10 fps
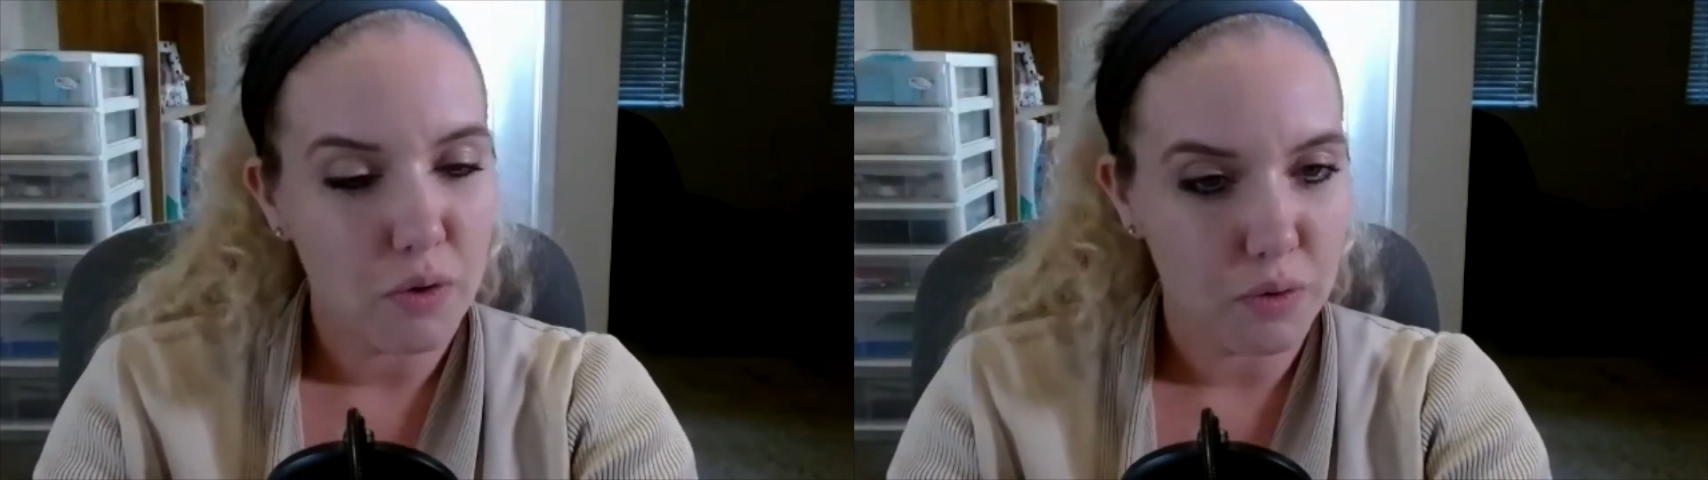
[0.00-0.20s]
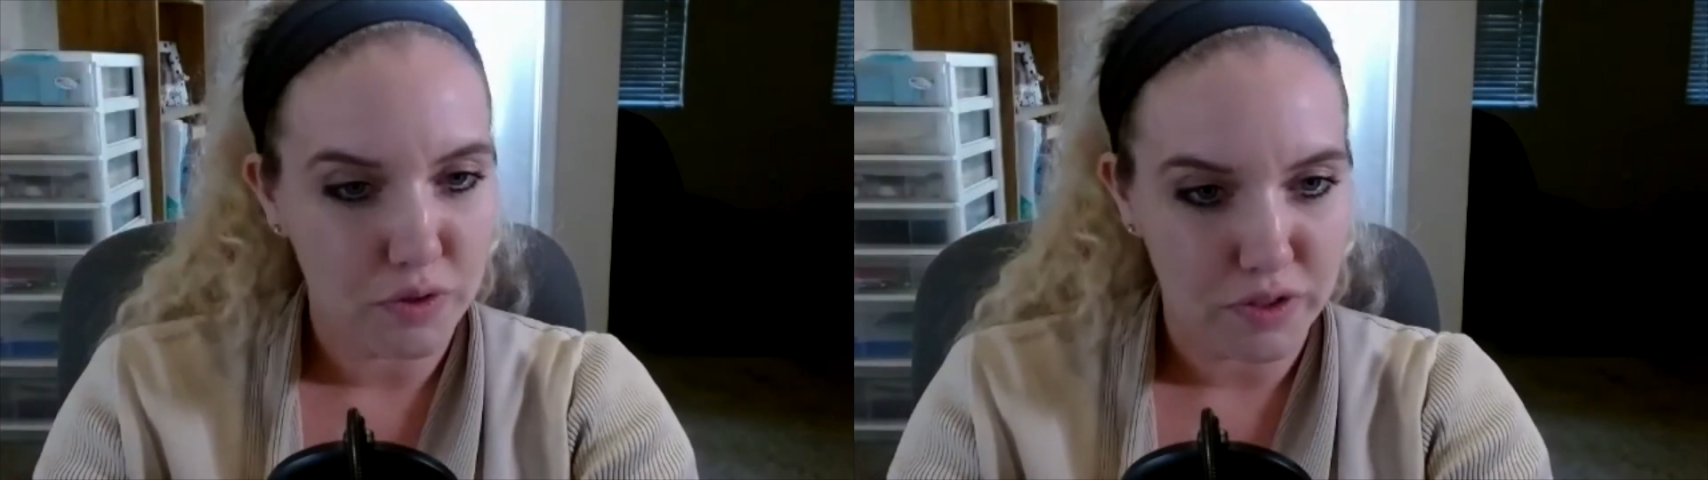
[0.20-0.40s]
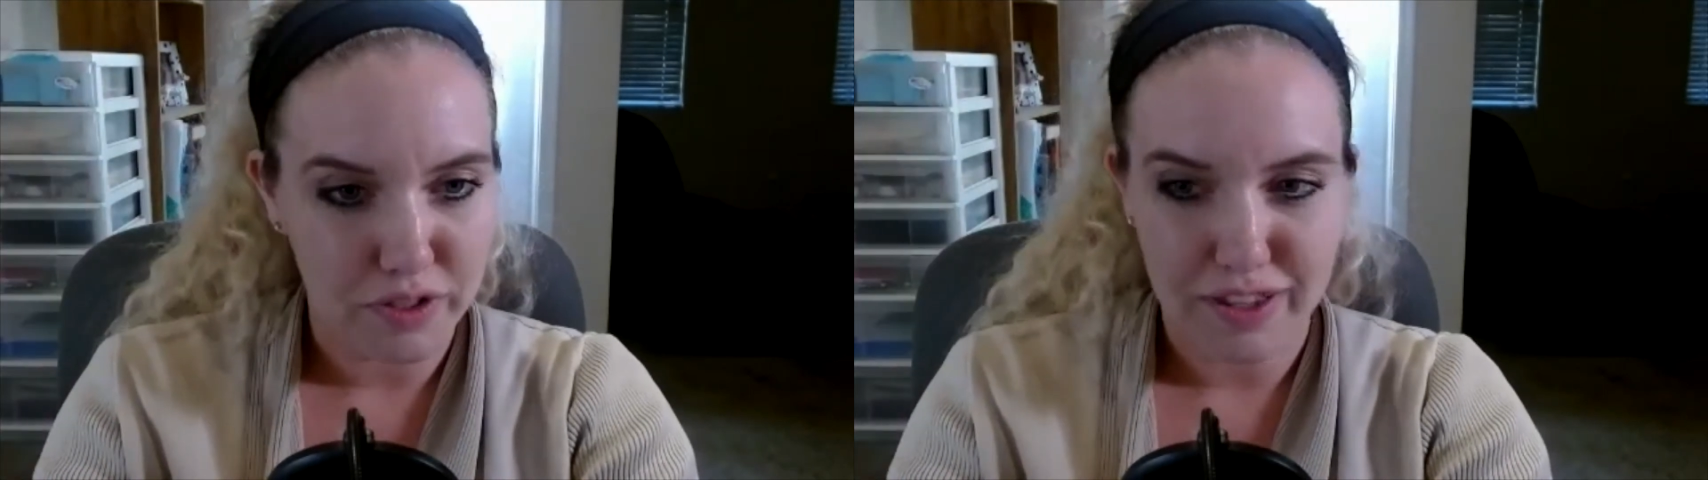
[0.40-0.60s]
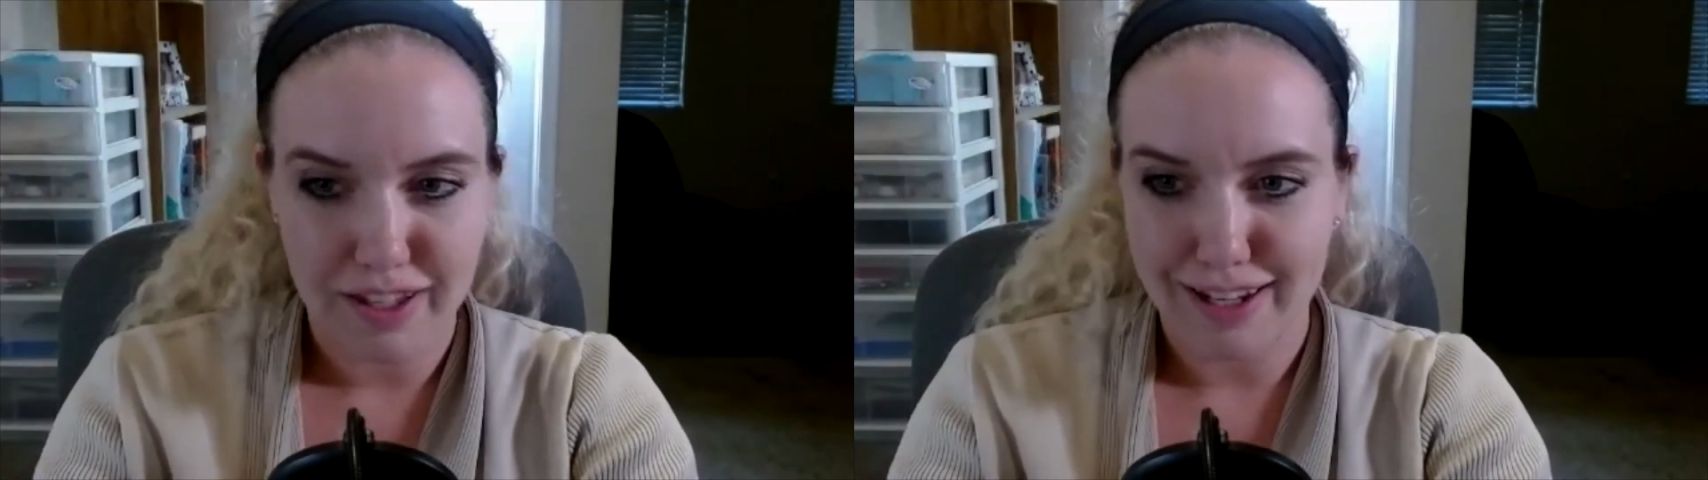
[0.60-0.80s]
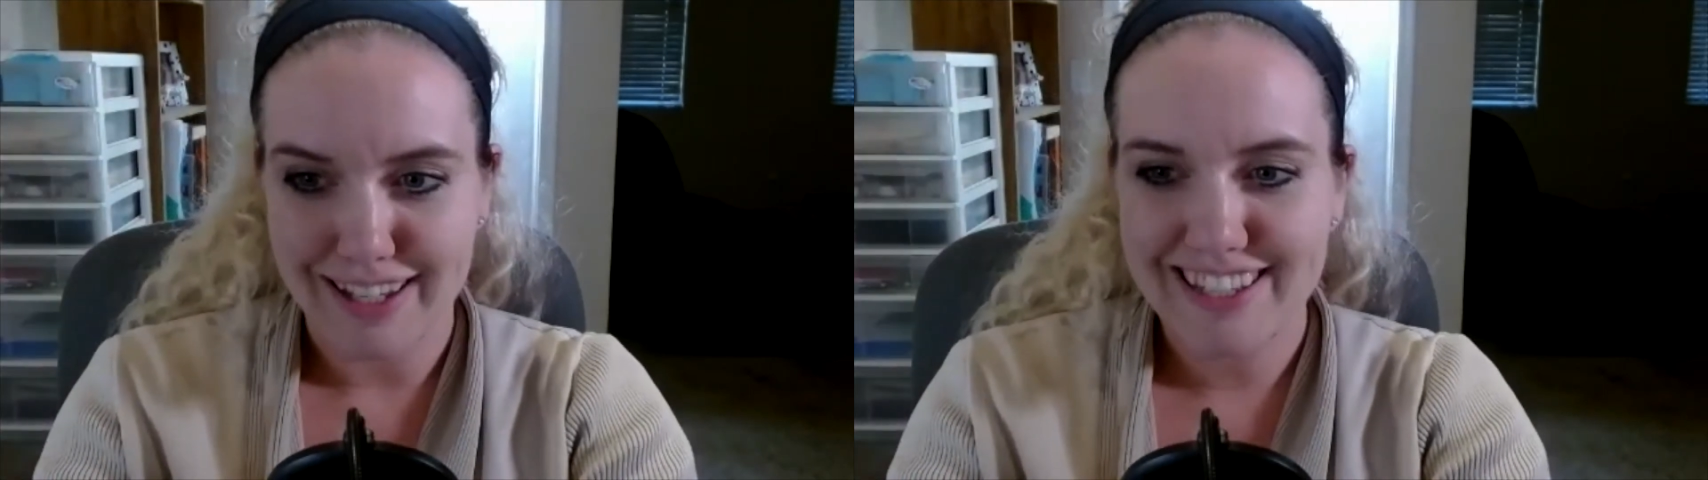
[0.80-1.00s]
older than
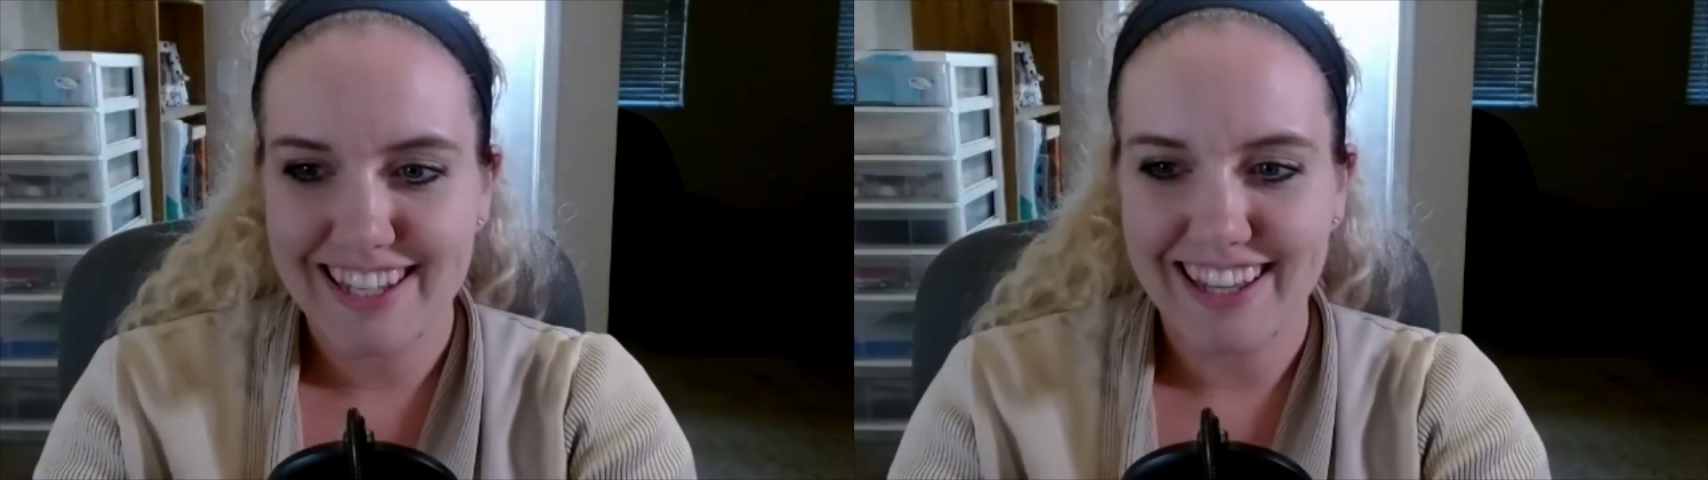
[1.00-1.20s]
us.